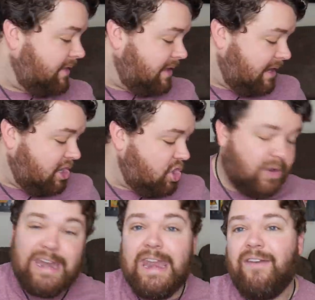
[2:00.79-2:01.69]
And then you
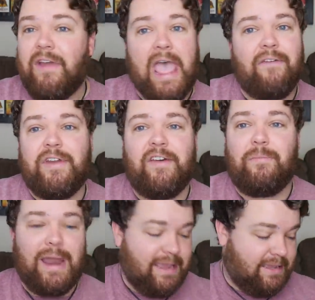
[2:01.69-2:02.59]
can never have enough
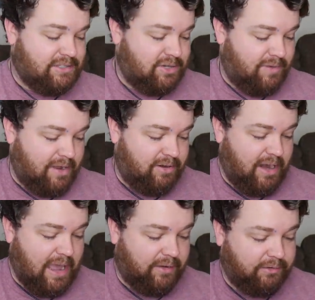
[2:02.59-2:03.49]
blankets around your
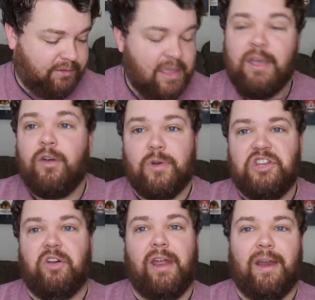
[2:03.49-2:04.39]
house
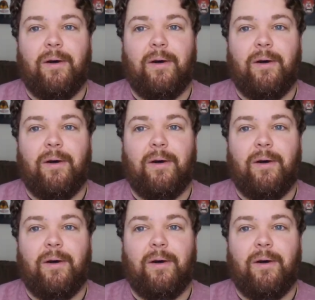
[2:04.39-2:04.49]
when you're at